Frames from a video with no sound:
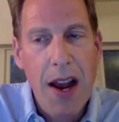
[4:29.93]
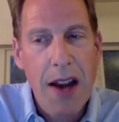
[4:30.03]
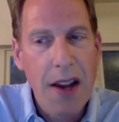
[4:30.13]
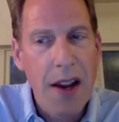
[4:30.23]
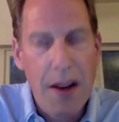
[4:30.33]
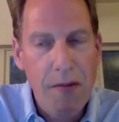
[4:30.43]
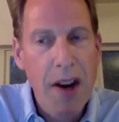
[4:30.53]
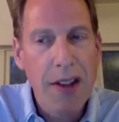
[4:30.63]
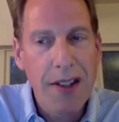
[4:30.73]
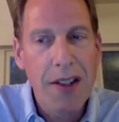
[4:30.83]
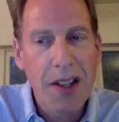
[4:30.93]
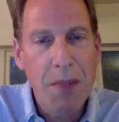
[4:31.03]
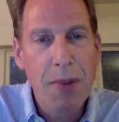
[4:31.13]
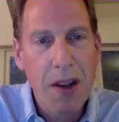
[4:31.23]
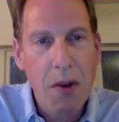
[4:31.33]
It raises these
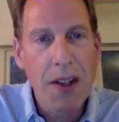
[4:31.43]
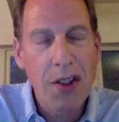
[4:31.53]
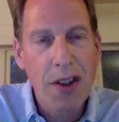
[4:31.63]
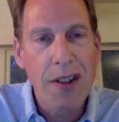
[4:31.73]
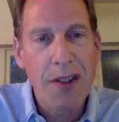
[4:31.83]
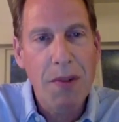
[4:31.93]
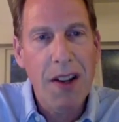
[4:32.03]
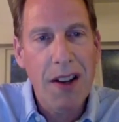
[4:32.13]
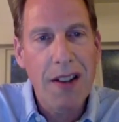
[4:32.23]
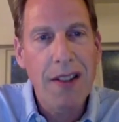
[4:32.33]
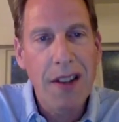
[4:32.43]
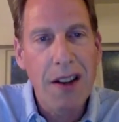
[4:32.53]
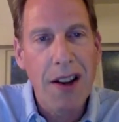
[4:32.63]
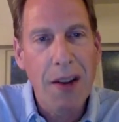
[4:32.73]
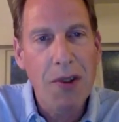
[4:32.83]
big questions because, you
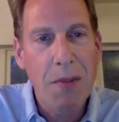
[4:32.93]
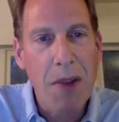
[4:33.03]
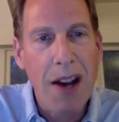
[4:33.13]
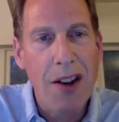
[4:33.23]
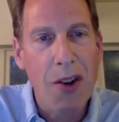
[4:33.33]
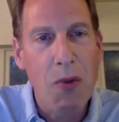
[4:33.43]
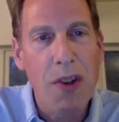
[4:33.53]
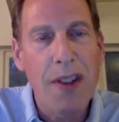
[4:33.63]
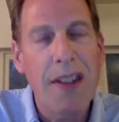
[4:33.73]
know, here was a man who